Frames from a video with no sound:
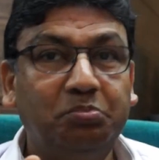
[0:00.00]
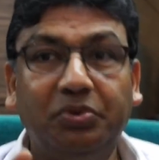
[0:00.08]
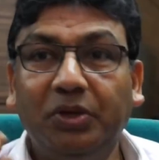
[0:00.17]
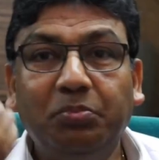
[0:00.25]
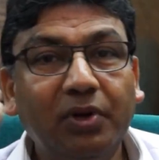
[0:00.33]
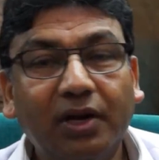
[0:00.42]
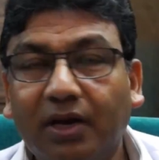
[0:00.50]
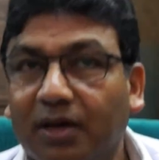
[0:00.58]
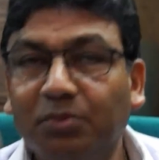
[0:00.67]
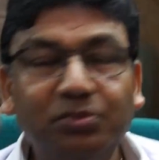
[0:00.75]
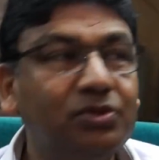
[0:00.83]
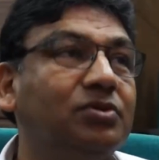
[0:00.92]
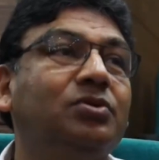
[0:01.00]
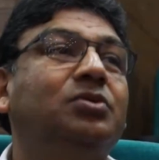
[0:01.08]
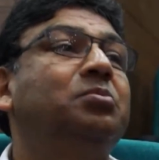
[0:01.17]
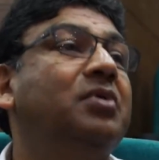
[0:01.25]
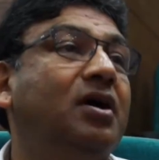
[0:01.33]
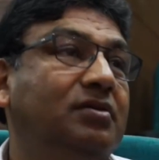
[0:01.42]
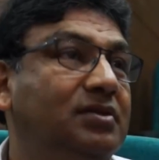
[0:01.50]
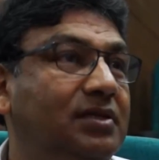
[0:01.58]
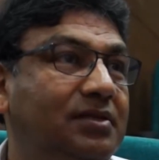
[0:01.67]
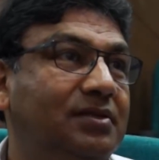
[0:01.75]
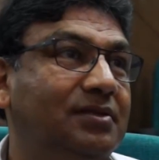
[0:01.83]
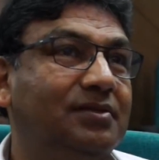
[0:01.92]
People come to know about
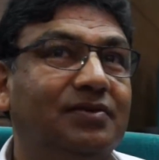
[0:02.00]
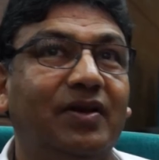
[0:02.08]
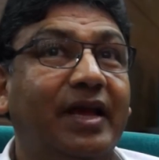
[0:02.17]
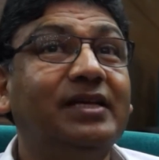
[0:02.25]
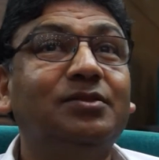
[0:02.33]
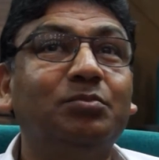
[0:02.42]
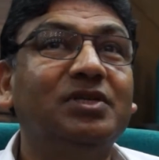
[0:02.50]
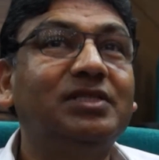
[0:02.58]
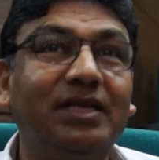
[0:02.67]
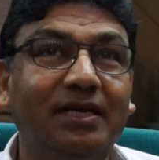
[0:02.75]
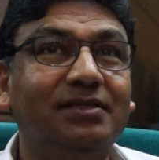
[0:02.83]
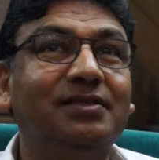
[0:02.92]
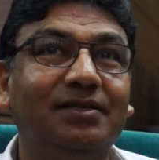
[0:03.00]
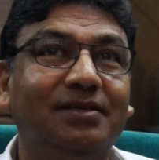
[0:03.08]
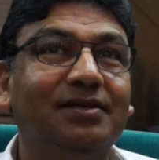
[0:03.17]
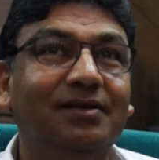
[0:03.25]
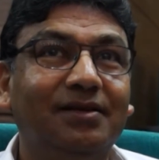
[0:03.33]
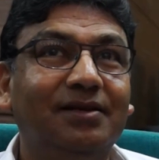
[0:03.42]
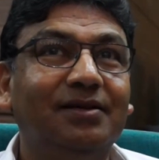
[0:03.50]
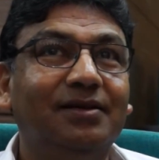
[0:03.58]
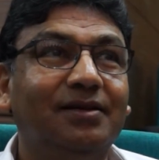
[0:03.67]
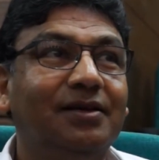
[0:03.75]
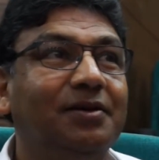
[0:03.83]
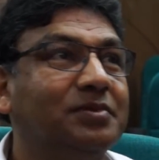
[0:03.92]
it. As much as
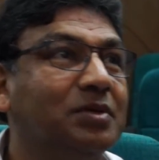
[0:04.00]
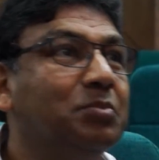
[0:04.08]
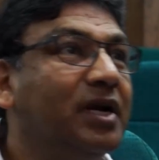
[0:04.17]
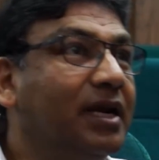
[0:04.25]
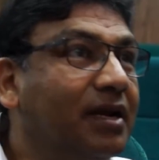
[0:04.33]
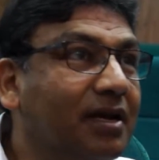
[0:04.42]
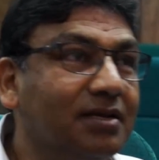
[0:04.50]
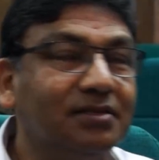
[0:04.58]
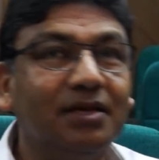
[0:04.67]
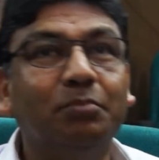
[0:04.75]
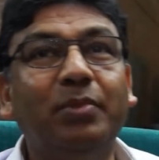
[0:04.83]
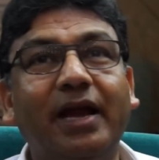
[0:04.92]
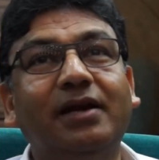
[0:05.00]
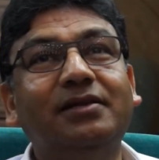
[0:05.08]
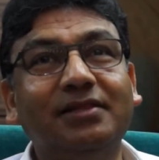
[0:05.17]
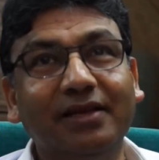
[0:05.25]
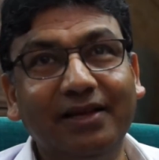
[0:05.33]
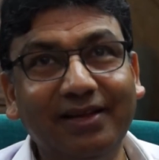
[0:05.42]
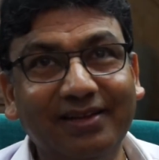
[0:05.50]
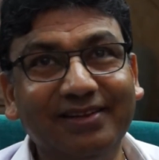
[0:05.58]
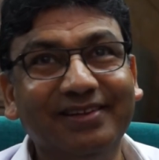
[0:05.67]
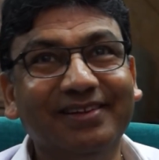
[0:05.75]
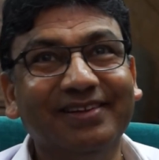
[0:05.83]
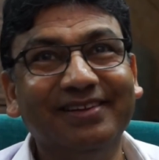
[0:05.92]
if somebody does a bad thing,
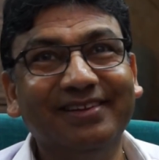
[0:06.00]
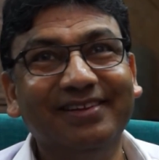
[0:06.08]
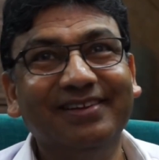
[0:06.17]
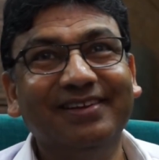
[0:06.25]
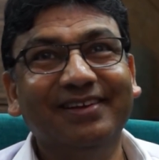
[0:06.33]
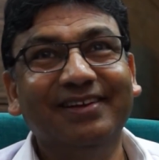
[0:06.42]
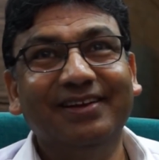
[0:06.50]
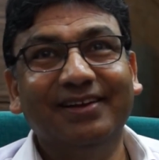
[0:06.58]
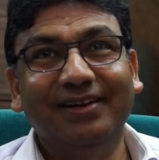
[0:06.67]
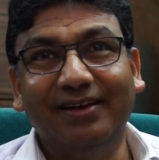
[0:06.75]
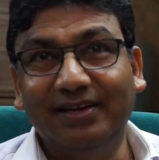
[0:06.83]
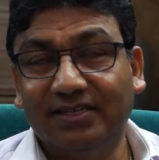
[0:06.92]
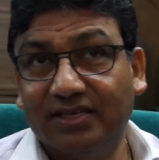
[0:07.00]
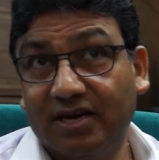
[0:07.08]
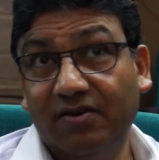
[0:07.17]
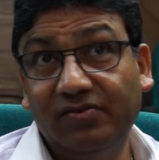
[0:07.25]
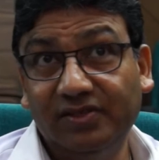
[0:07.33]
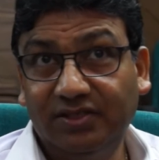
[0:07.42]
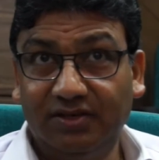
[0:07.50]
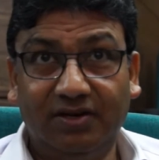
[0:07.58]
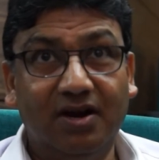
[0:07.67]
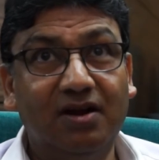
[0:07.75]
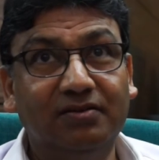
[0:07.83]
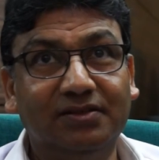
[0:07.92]
it travels
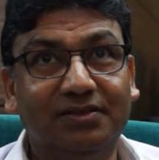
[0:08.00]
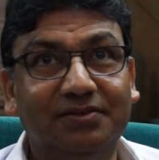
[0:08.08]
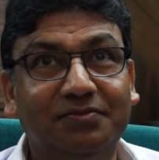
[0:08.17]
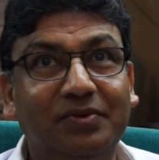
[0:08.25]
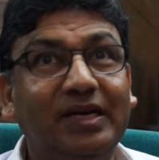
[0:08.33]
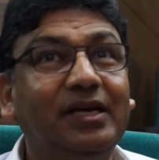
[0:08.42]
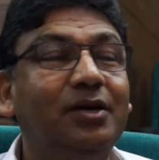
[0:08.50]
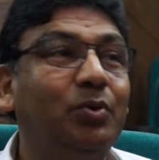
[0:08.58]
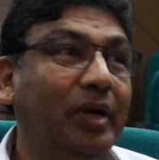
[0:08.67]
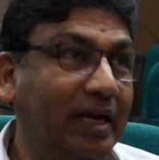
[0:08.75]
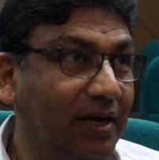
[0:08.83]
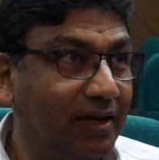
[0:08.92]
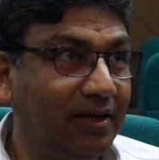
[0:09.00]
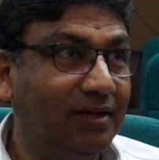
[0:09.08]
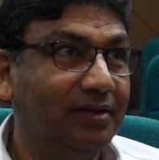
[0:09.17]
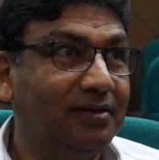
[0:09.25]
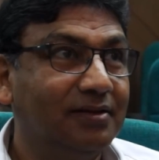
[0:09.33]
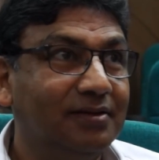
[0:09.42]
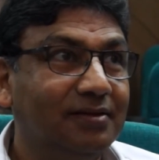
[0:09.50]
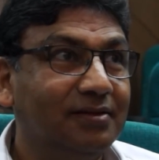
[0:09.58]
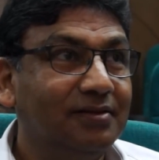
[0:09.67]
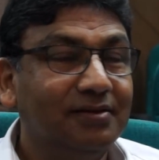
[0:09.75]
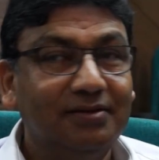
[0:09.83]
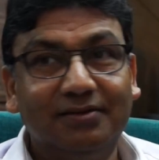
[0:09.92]
around very quickly.
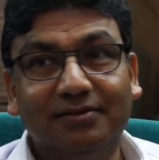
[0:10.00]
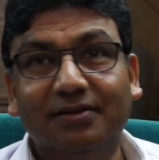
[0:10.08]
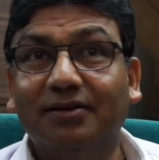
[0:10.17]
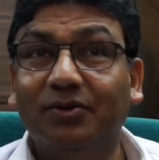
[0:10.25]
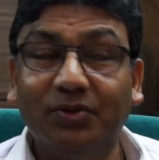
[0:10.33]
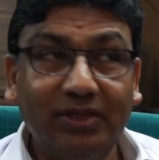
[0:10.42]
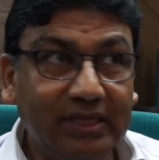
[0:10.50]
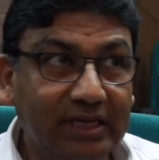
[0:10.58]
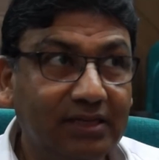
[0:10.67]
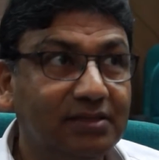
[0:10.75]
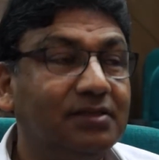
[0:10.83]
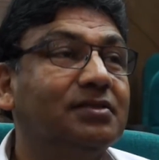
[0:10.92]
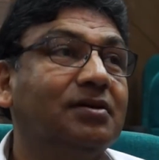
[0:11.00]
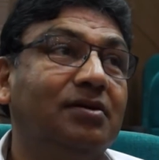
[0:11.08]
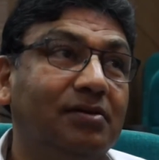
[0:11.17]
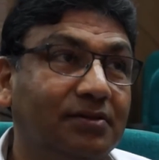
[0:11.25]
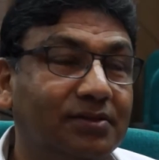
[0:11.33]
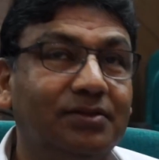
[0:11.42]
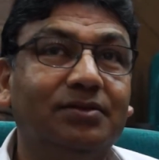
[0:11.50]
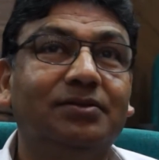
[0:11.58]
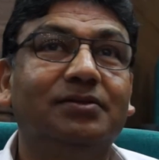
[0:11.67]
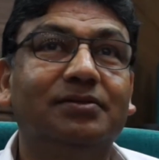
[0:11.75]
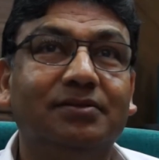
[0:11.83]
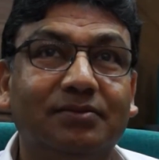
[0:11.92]
The good things is also
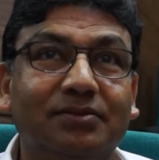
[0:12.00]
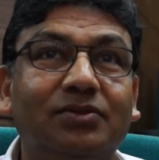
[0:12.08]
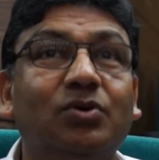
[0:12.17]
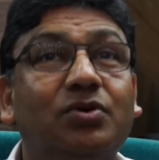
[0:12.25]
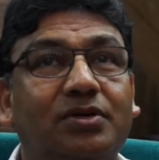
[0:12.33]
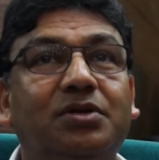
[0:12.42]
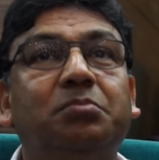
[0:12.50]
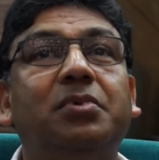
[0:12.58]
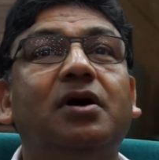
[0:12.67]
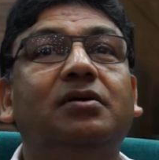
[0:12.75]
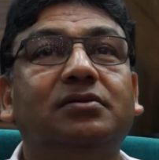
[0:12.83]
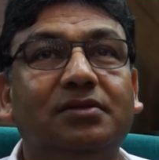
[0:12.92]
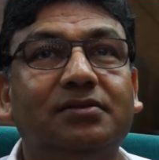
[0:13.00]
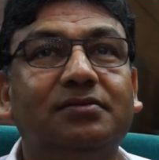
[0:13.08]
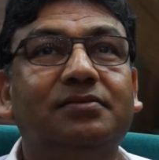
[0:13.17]
talked about.